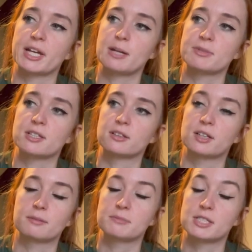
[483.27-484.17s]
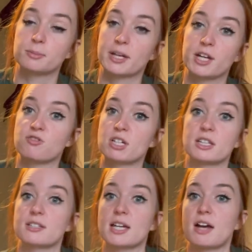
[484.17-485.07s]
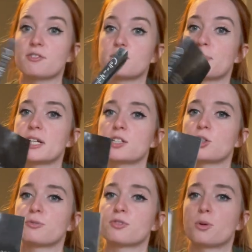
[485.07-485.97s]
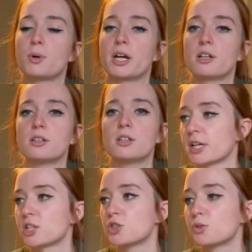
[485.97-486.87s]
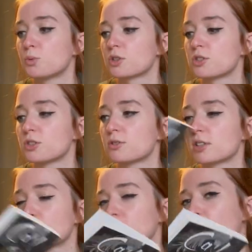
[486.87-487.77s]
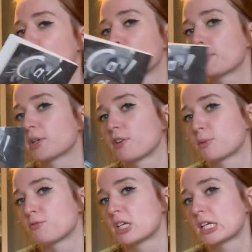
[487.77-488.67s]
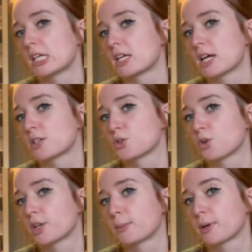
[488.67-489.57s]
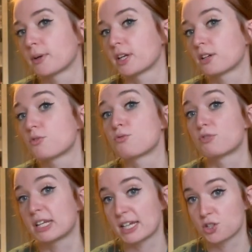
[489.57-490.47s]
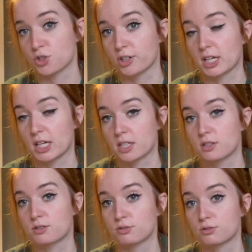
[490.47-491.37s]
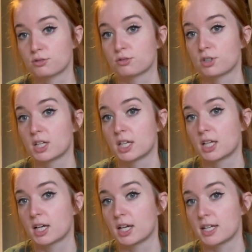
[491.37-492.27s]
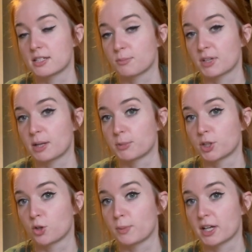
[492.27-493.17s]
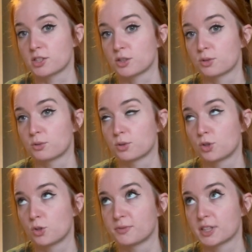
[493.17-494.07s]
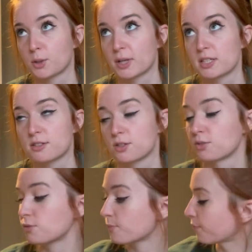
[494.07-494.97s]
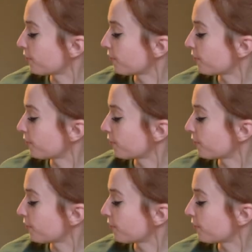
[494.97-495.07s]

I'm still behind reading this. I haven't picked it up for a while. I do want to, because I know a lot more people have been reading it and talking about it, really enjoying it. So it's something I'm going to go back to hopefully quite soon.